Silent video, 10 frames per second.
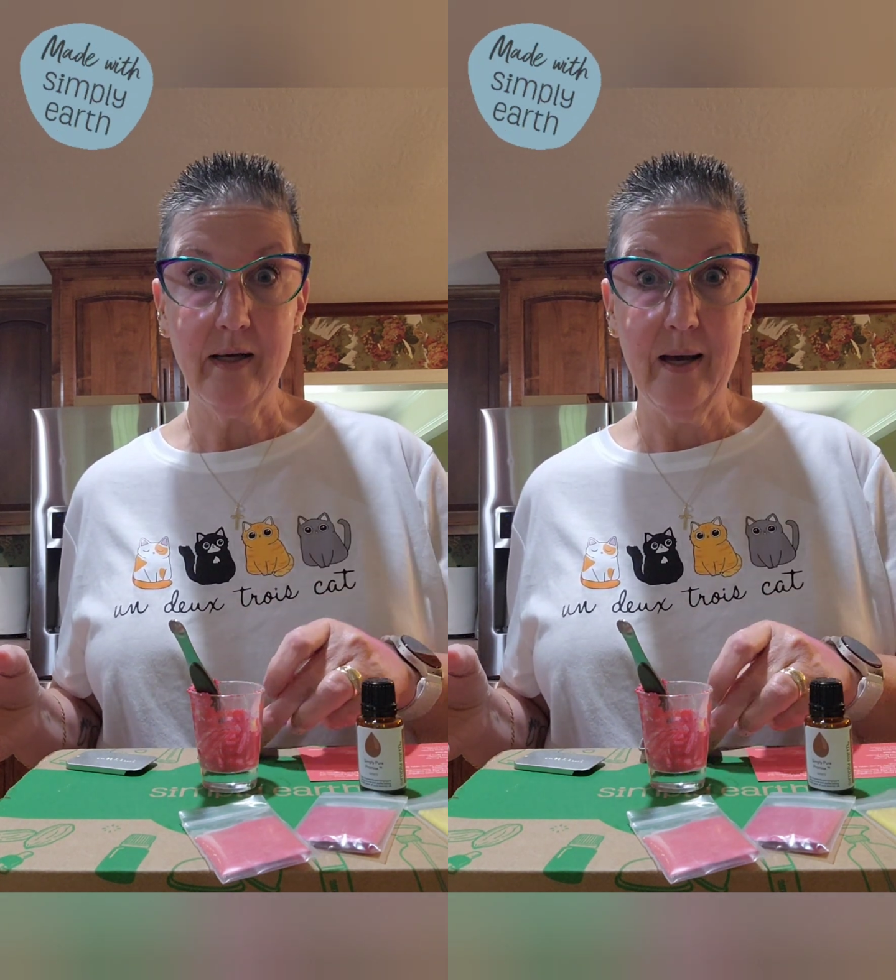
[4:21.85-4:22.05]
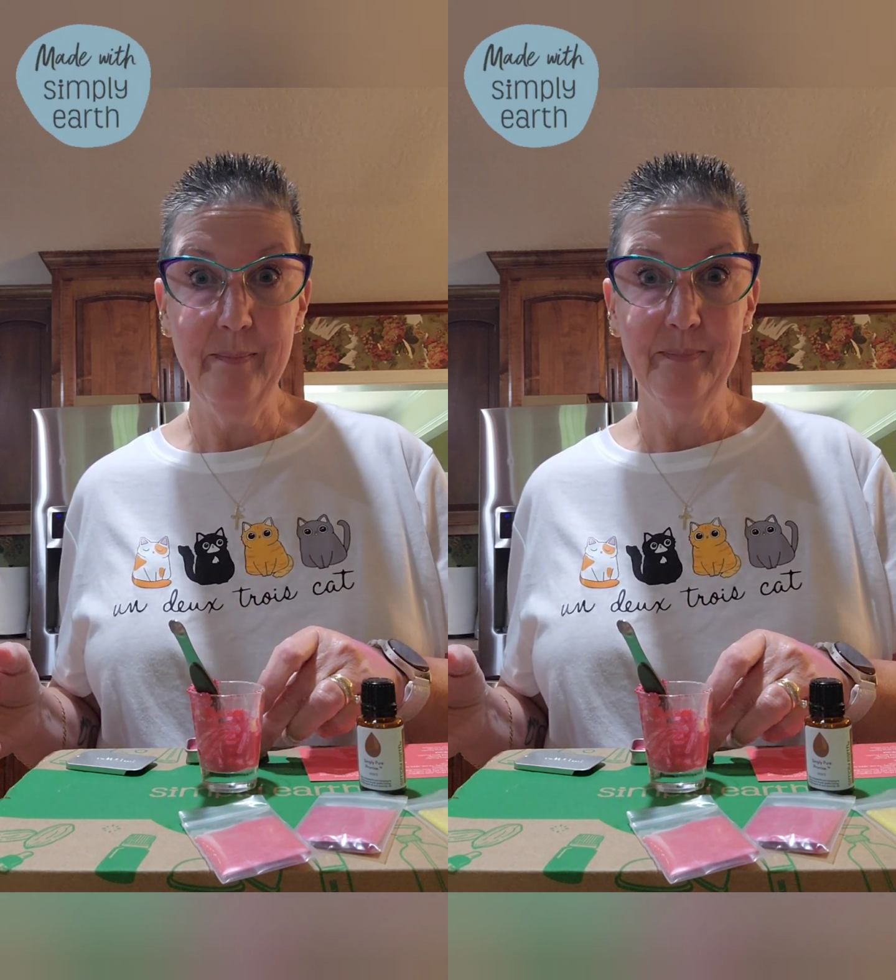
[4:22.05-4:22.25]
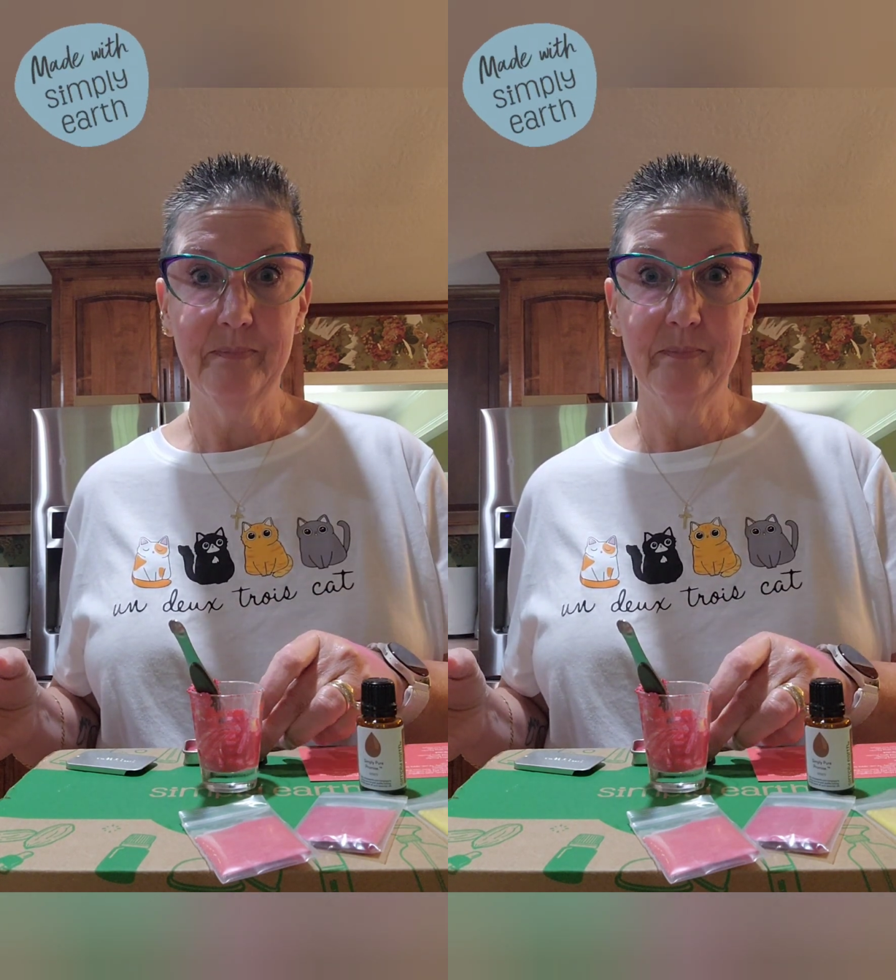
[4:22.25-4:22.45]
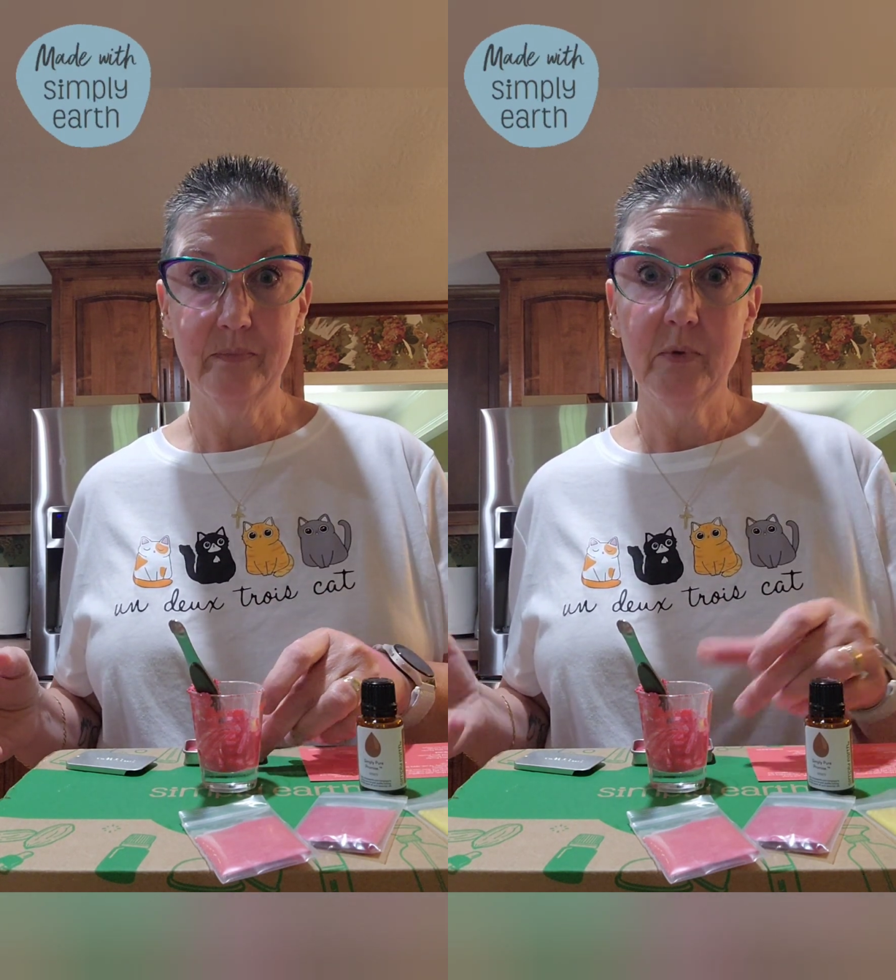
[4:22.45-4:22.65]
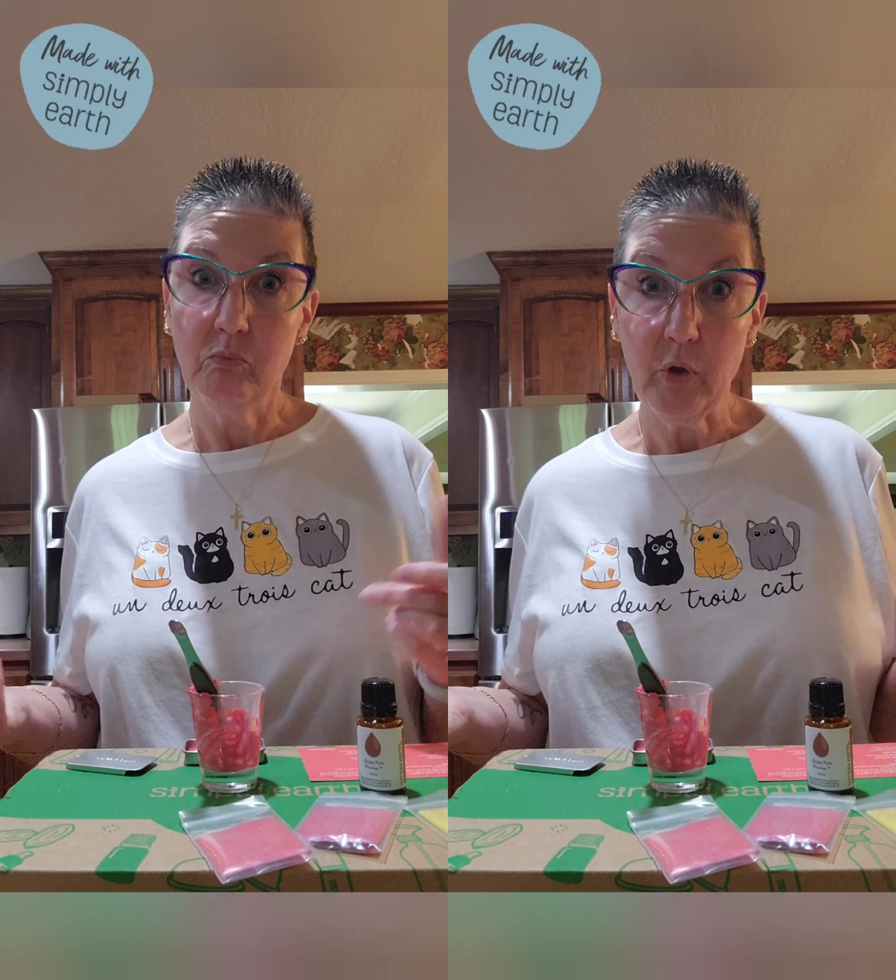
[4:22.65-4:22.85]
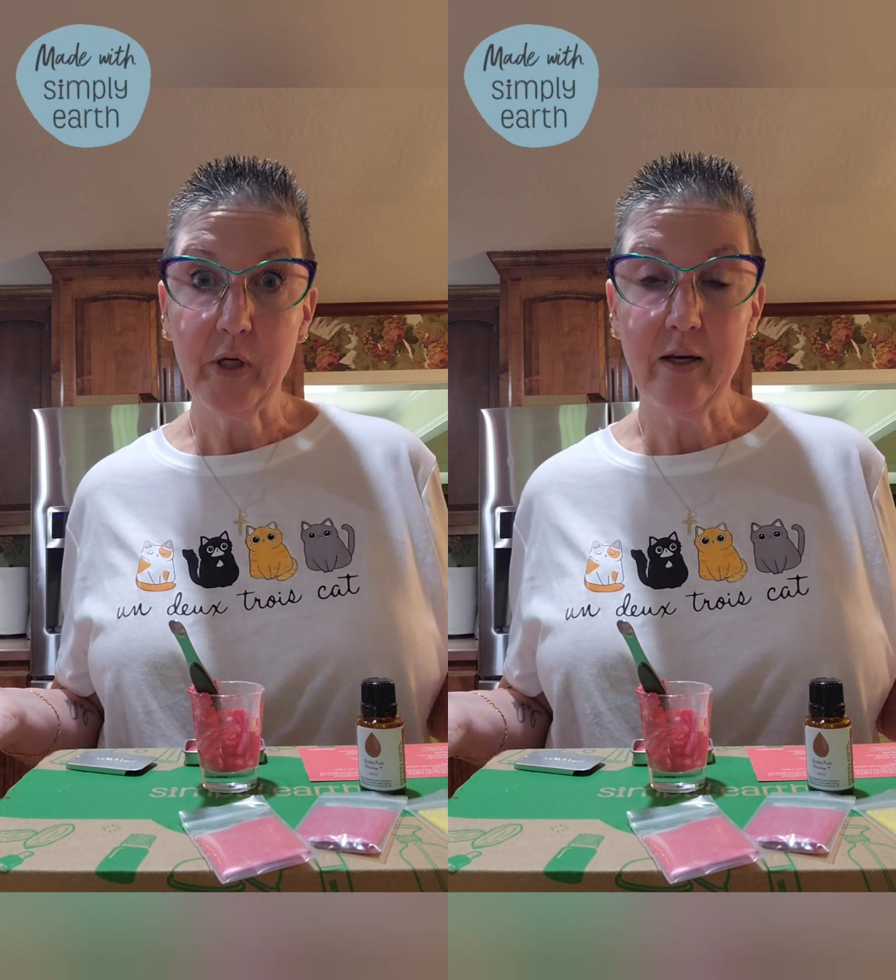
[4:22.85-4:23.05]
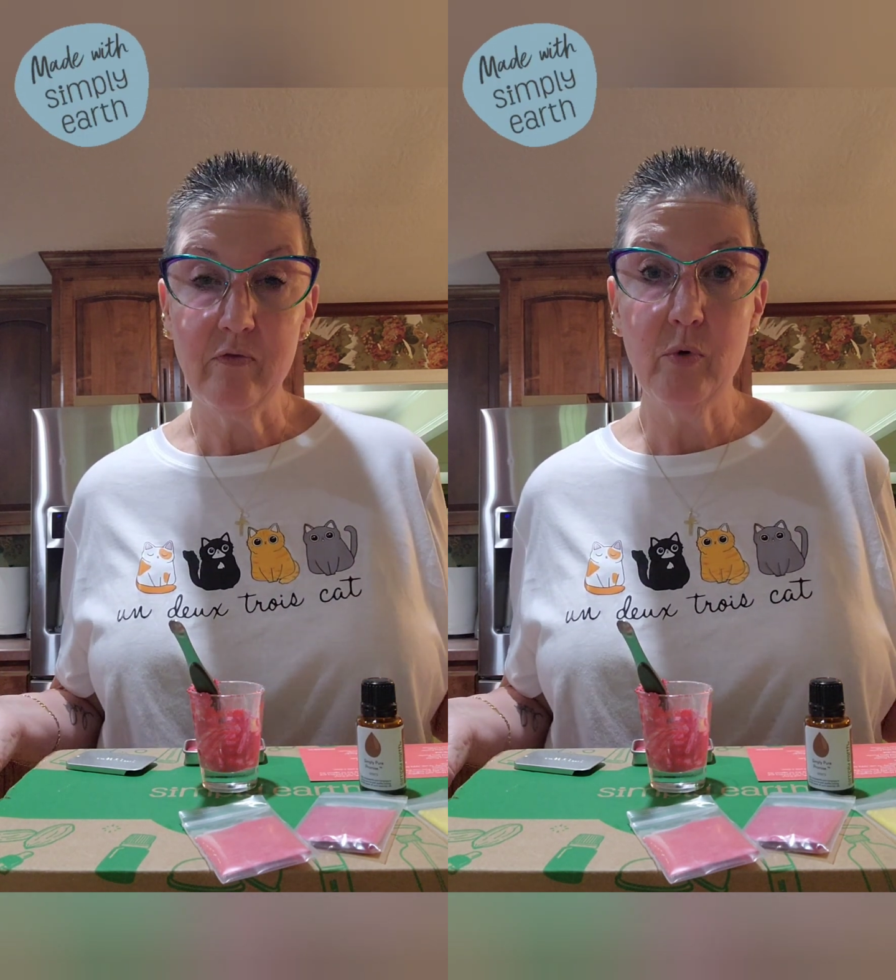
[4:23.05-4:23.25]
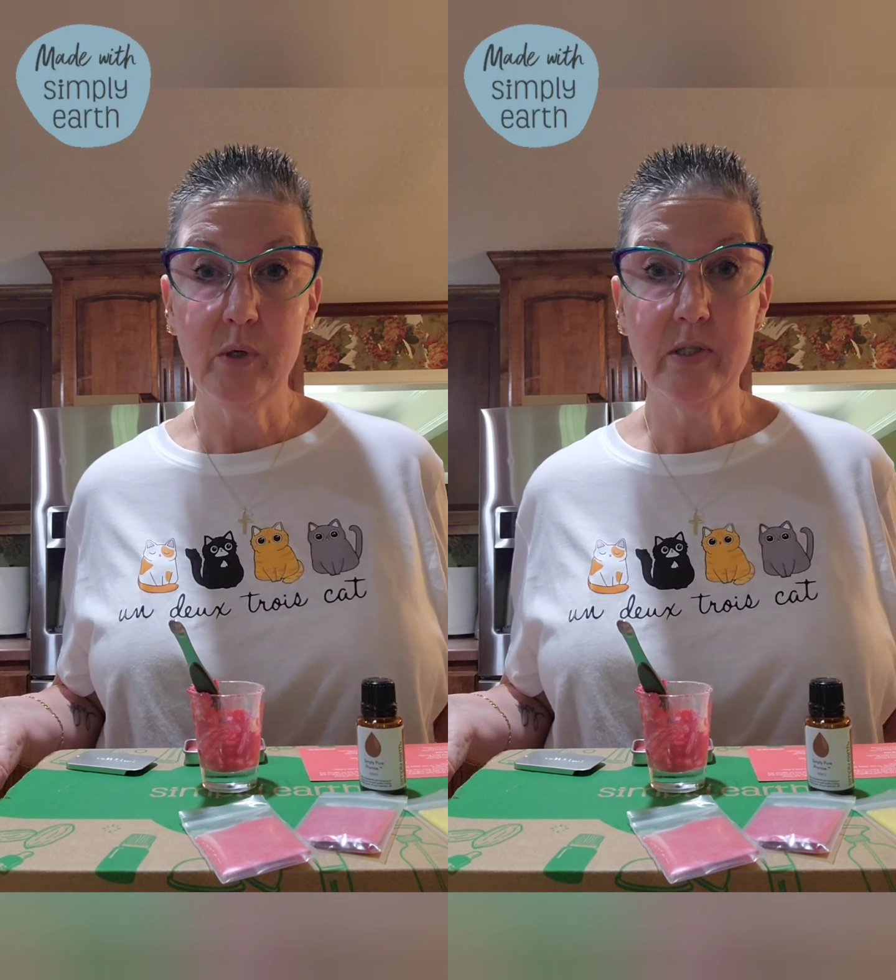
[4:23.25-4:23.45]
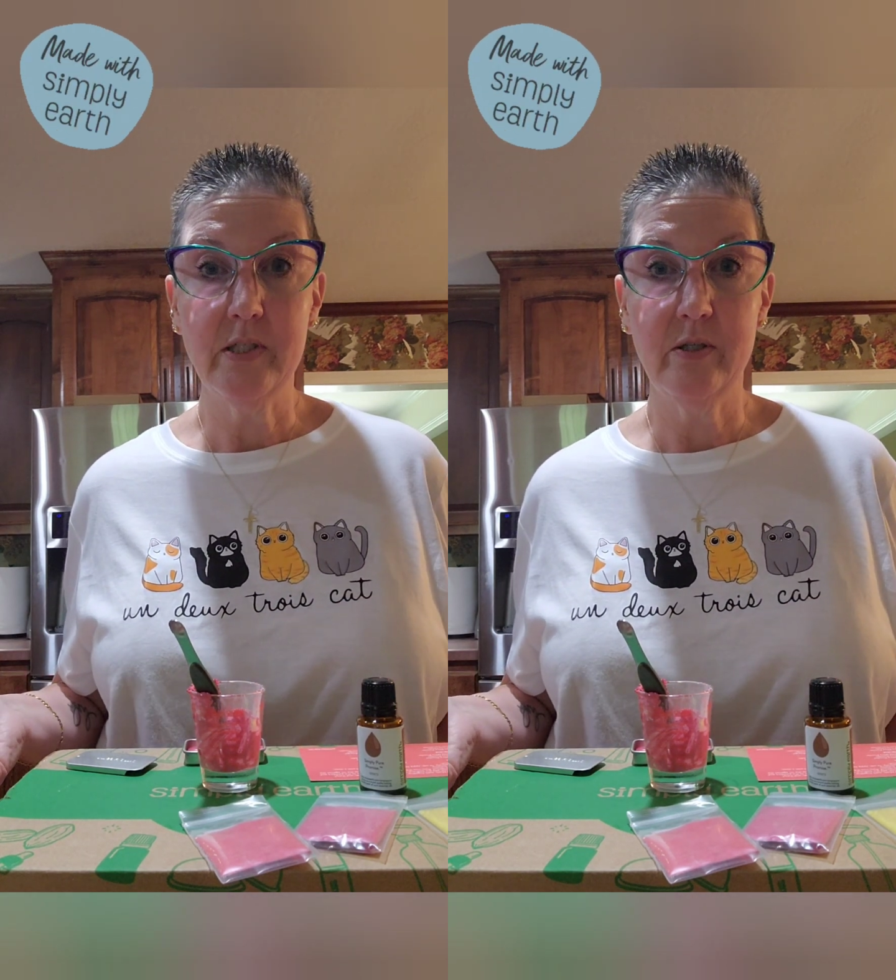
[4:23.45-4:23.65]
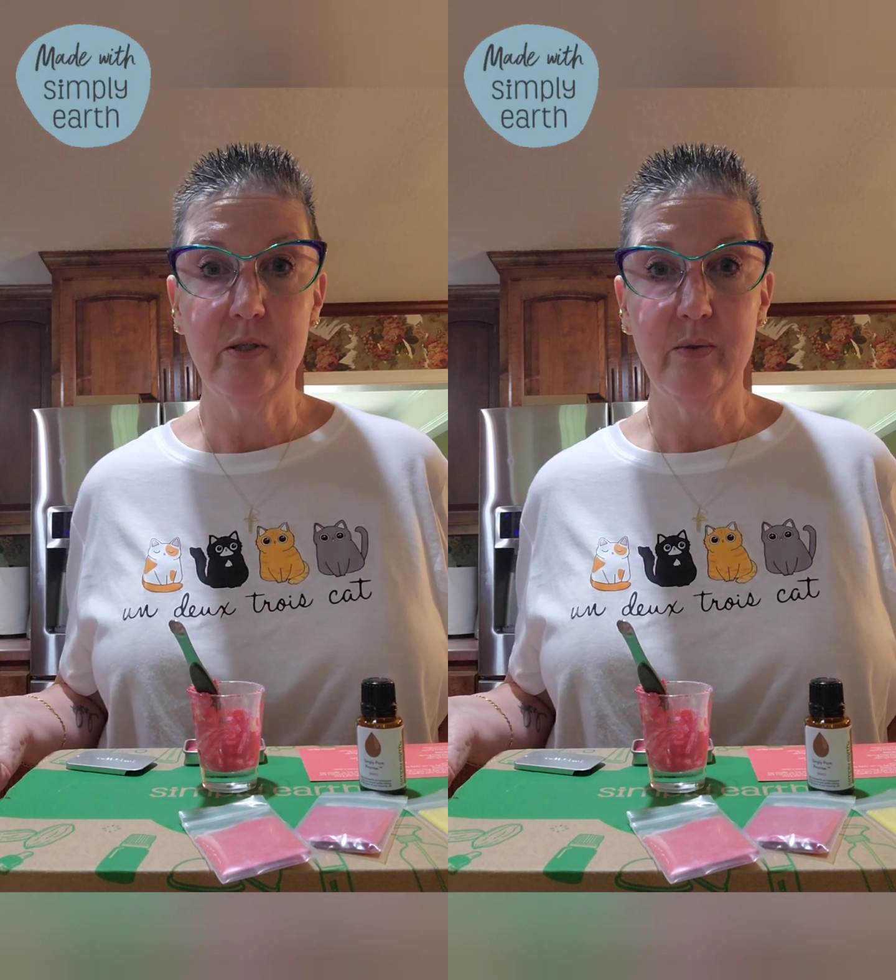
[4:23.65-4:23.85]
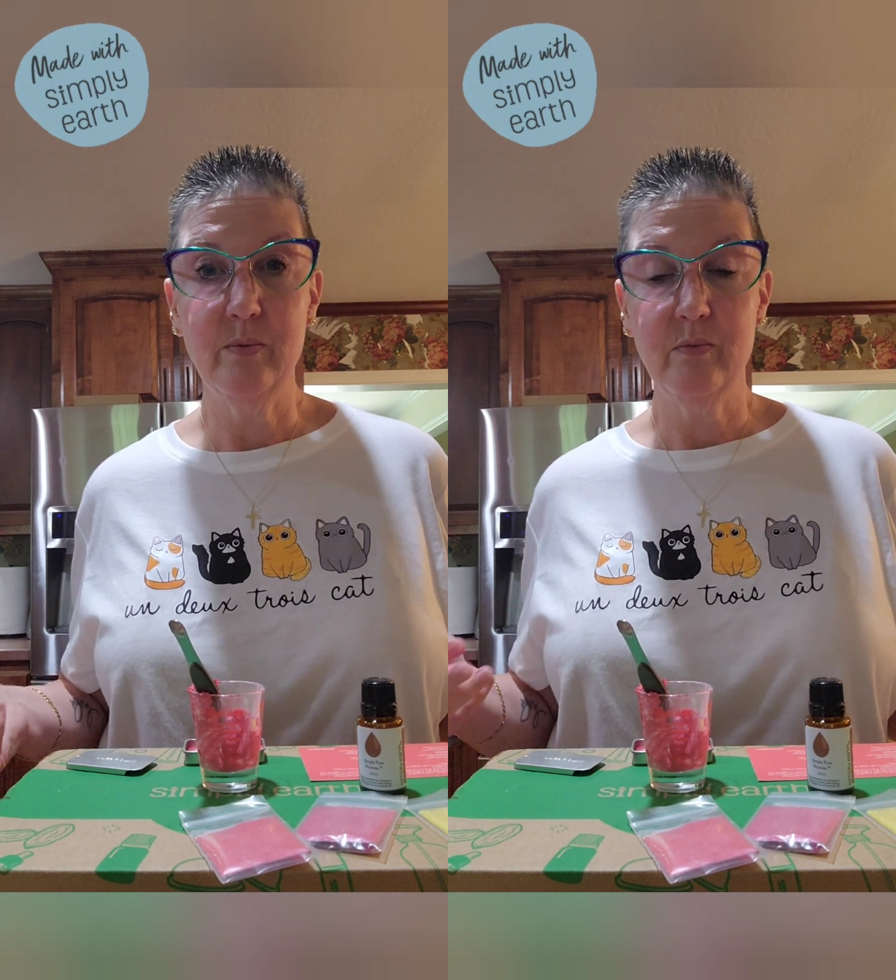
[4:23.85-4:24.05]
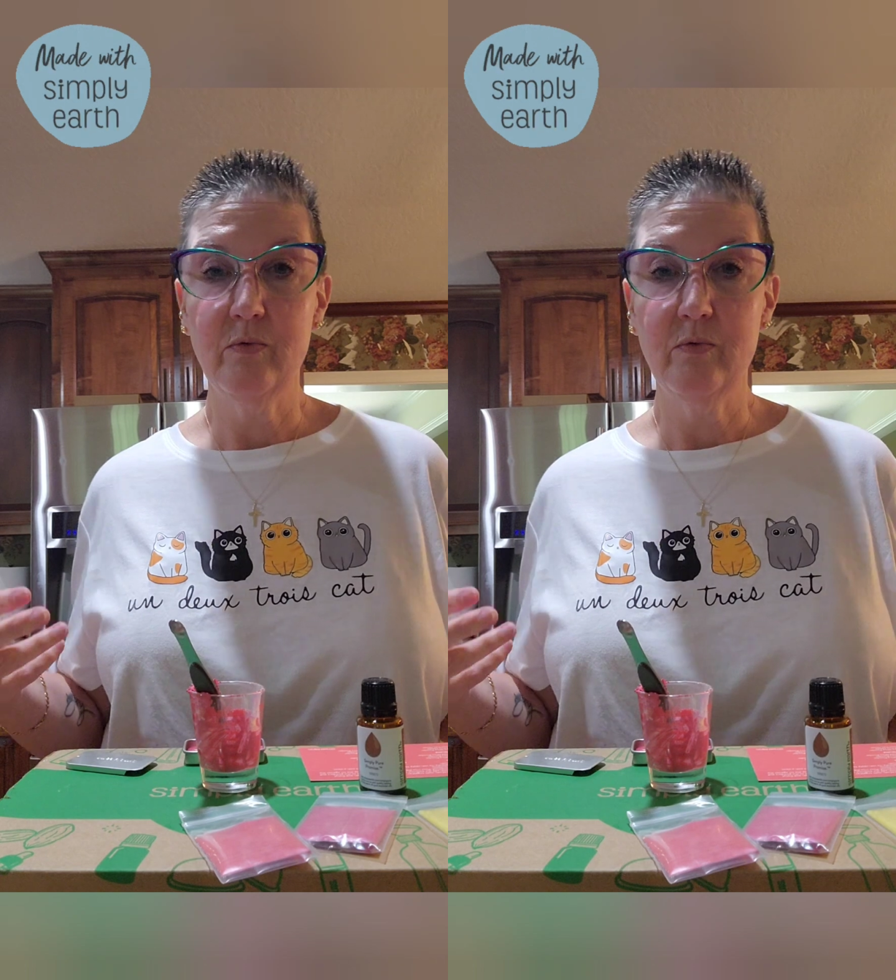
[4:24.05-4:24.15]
I'm looking forward to